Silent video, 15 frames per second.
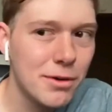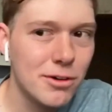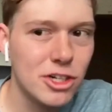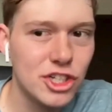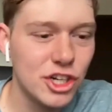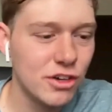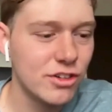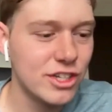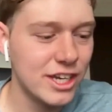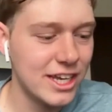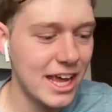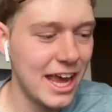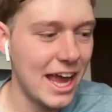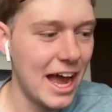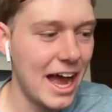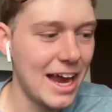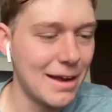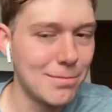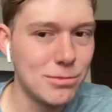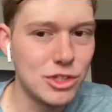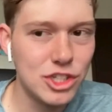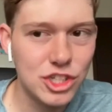Buer show today. I
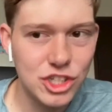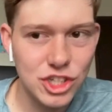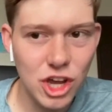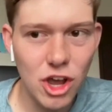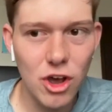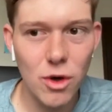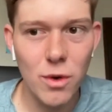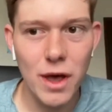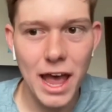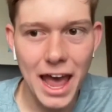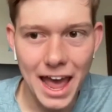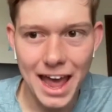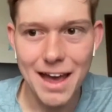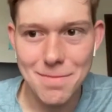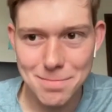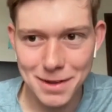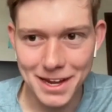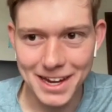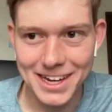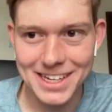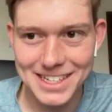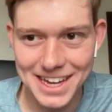am so
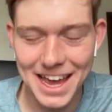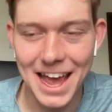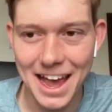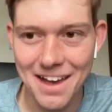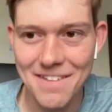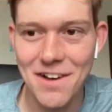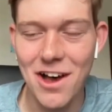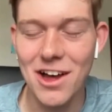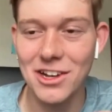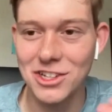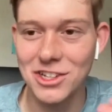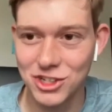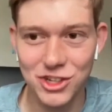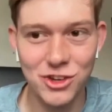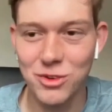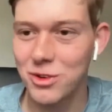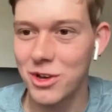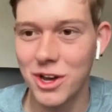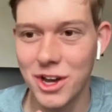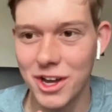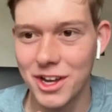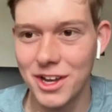happy to have on Stu
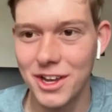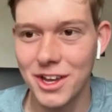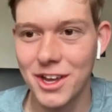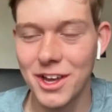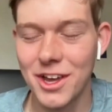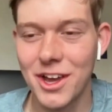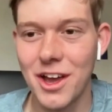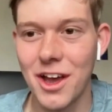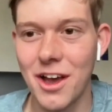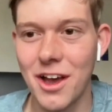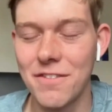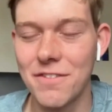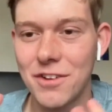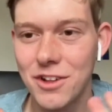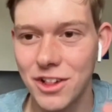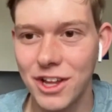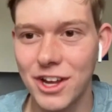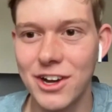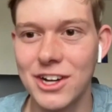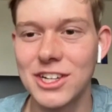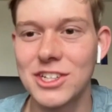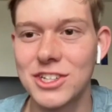Cook of
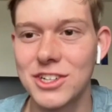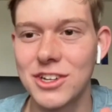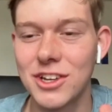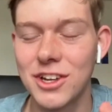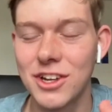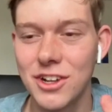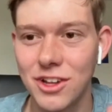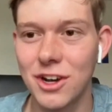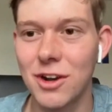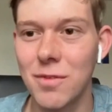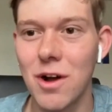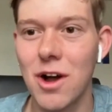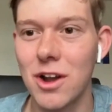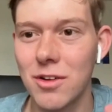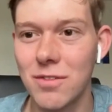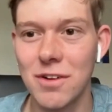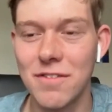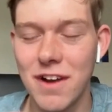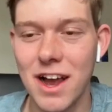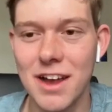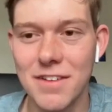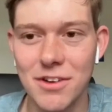Clearance Clearwater
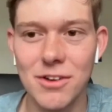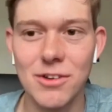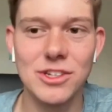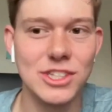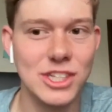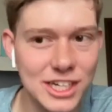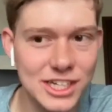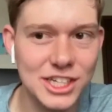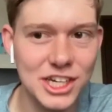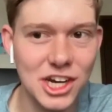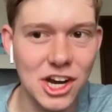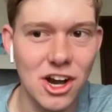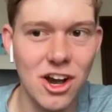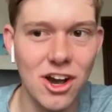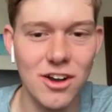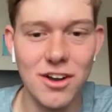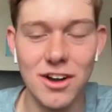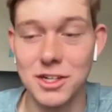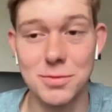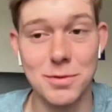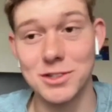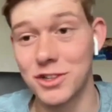Revival,
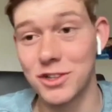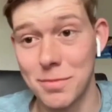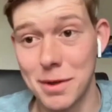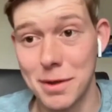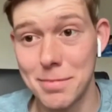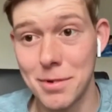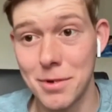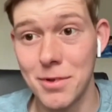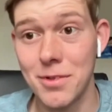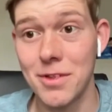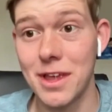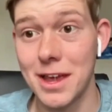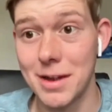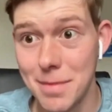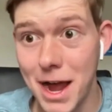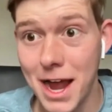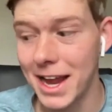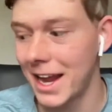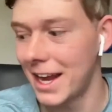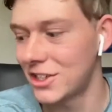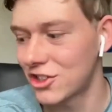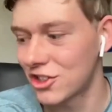CCR, especially people in my
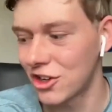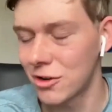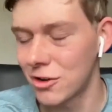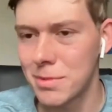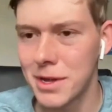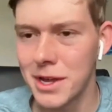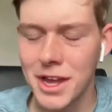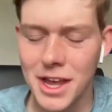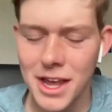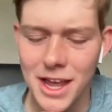age group.